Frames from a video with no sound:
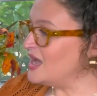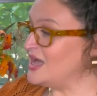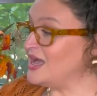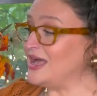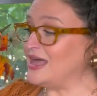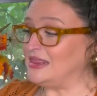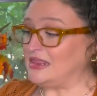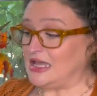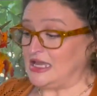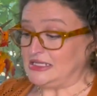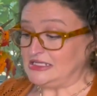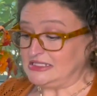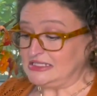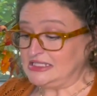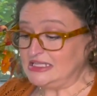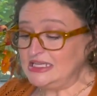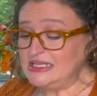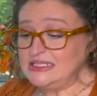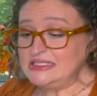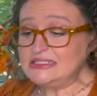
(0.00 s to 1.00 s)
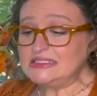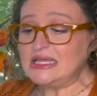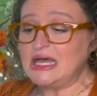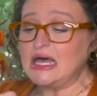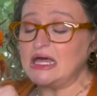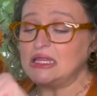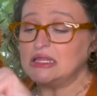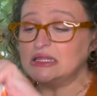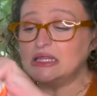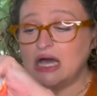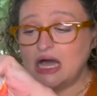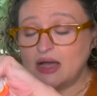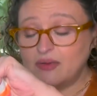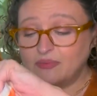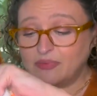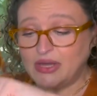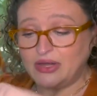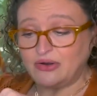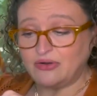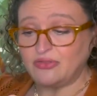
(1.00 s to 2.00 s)
I like this a lot
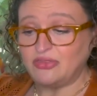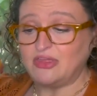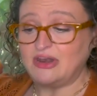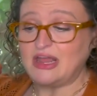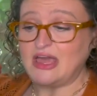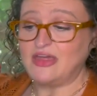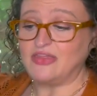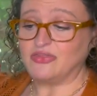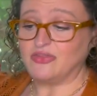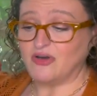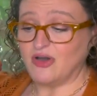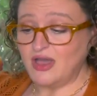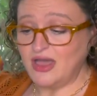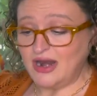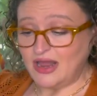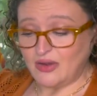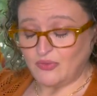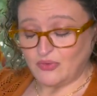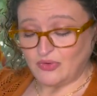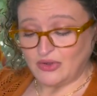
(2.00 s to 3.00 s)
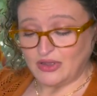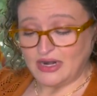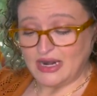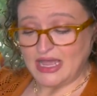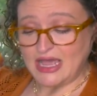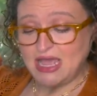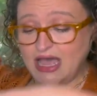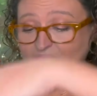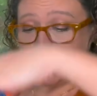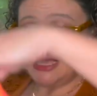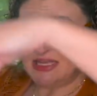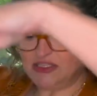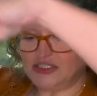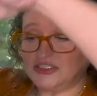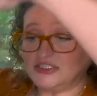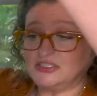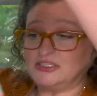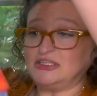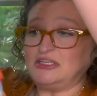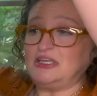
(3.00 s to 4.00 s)
better than I thought I would
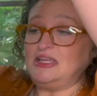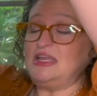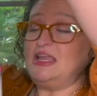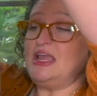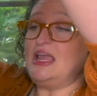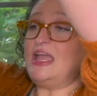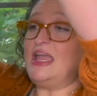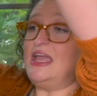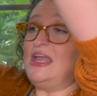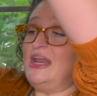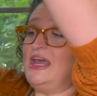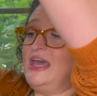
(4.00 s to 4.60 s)
actually, and